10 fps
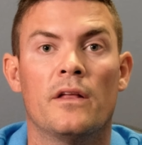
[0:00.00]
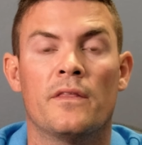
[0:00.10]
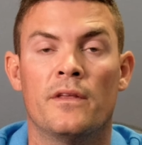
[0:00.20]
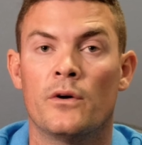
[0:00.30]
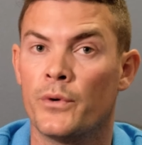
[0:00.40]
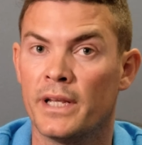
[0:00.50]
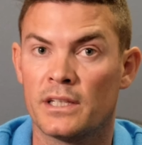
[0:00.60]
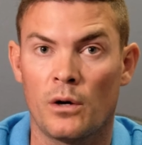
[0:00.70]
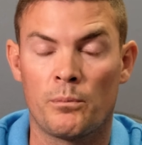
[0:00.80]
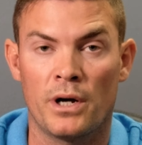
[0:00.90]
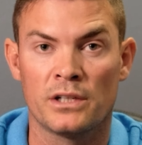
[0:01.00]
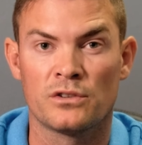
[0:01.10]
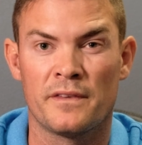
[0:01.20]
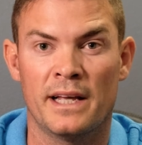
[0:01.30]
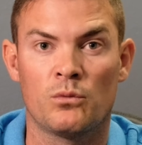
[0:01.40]
the retail price
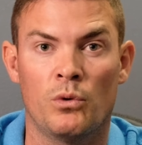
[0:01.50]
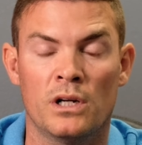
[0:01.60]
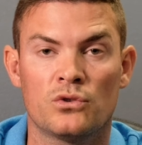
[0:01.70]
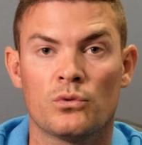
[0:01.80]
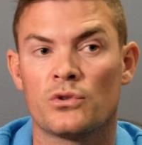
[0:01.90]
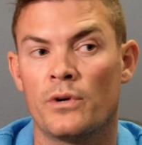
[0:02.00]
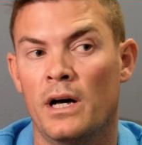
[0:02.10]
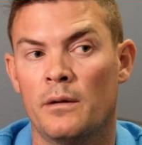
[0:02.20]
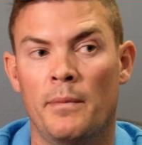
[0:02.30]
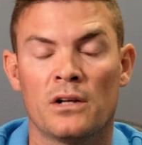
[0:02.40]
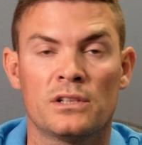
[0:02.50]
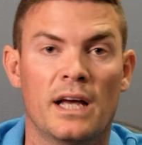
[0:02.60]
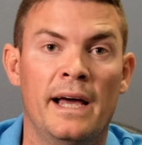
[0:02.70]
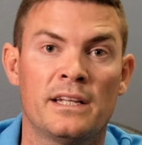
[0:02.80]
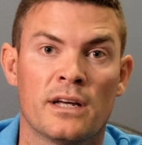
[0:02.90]
of that watch was around about
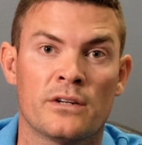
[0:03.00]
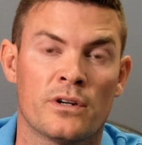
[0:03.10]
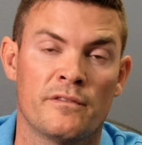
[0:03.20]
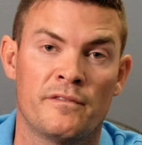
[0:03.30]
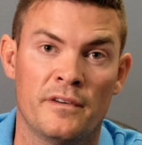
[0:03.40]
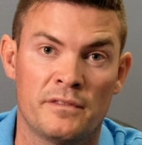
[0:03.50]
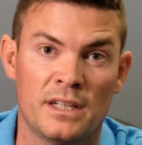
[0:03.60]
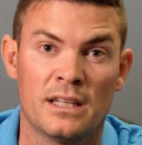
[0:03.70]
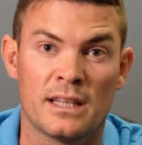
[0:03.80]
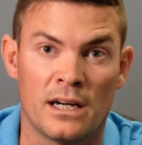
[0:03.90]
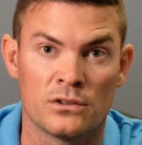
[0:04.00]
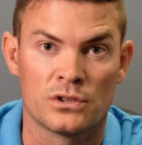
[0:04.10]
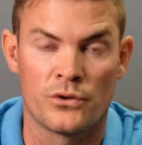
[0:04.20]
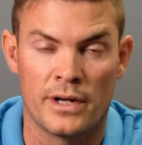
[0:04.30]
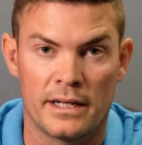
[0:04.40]

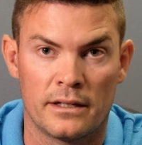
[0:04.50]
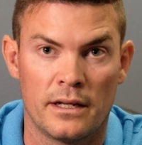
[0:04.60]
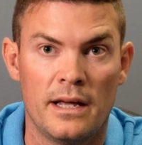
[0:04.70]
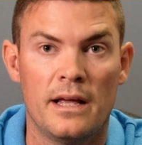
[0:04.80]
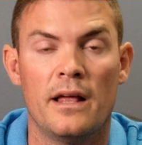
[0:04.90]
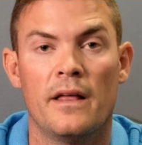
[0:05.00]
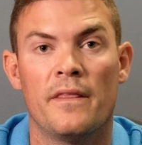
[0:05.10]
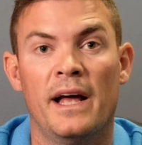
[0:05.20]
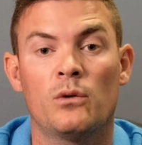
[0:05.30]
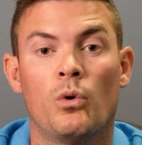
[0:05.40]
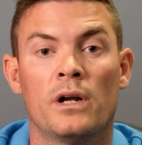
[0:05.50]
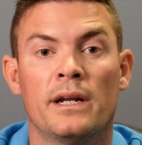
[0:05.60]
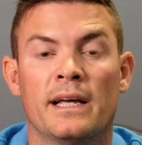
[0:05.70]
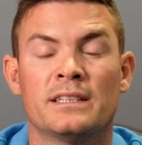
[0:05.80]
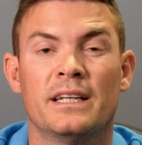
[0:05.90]
850,000 rand. That one has